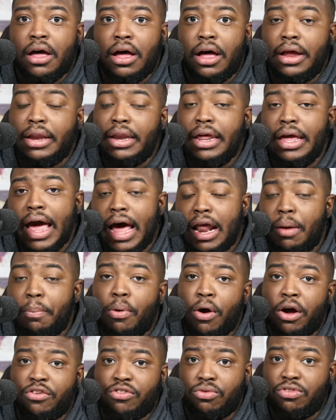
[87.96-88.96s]
knee had a
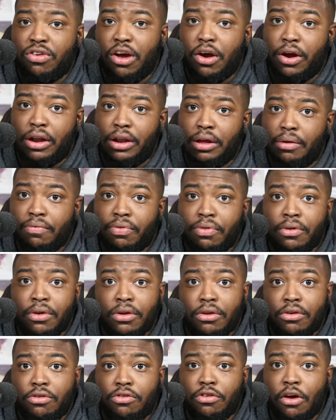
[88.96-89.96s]
partial tear in it.
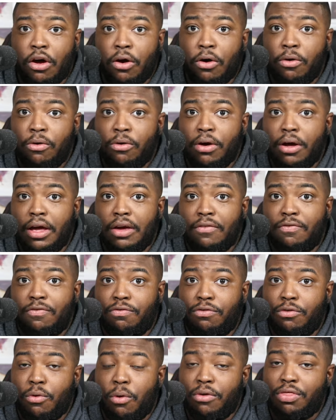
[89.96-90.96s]
So if
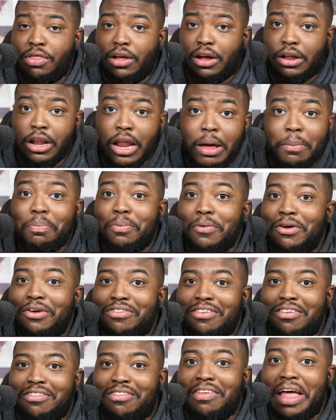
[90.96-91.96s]
you're the
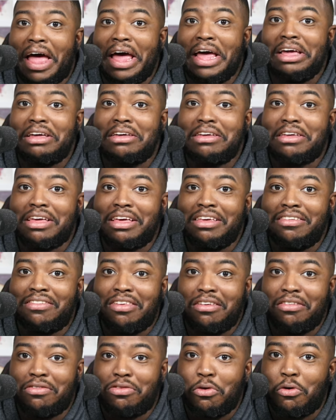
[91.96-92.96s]
Clippers, it's like, is
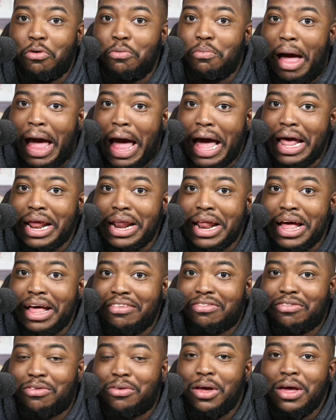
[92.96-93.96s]
this dude mad at
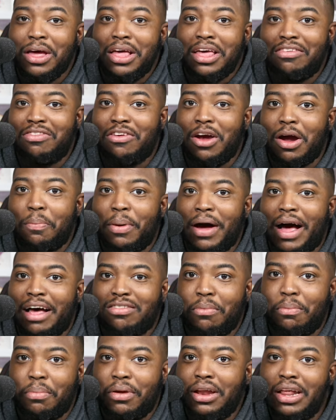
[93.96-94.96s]
us? Is there a
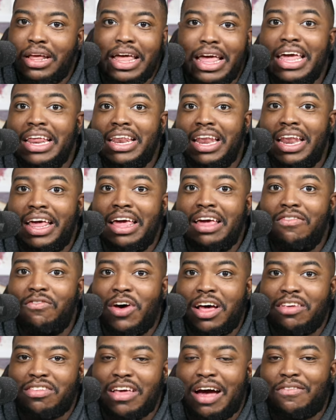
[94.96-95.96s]
possibility he'd leave
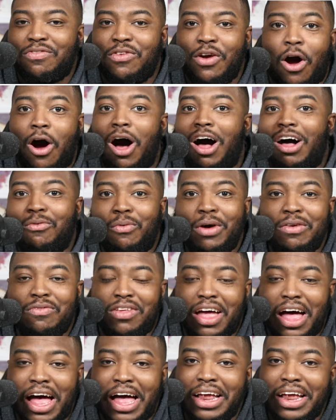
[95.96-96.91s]
us after all we've done